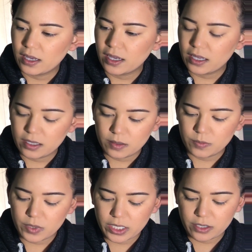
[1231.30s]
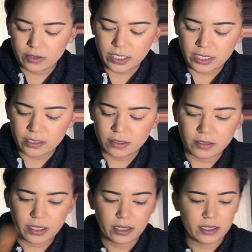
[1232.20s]
But I go
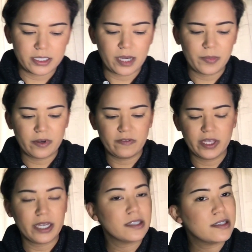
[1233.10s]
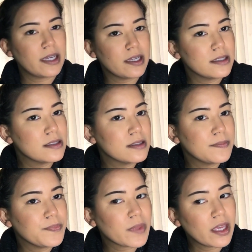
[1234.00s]
in and tap off the excess,
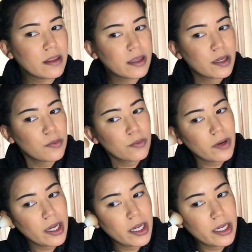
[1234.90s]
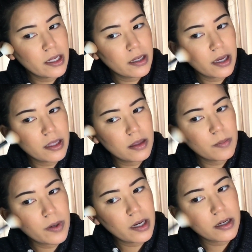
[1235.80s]
and then right at
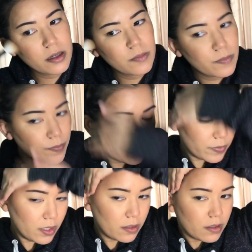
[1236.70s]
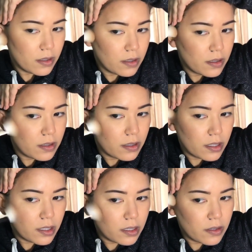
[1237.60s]
the bottom
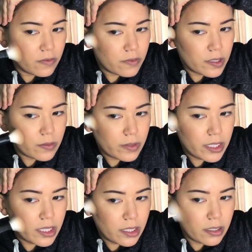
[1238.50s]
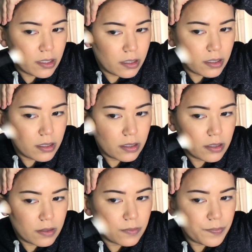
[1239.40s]
of where we
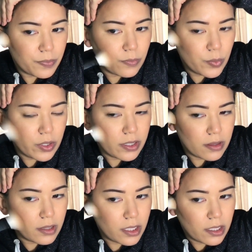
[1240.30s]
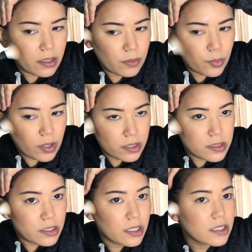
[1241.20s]
put the
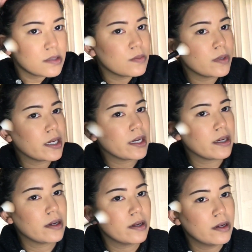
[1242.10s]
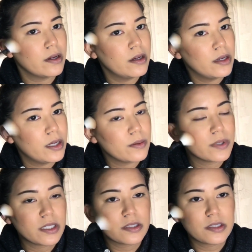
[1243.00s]
bronzer is where I'm
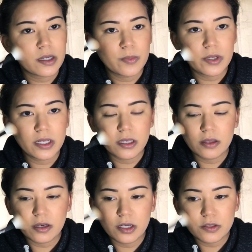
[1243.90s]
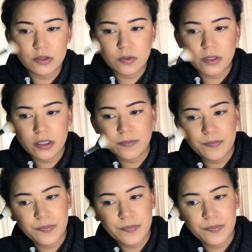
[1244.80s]
going to start putting in the contour.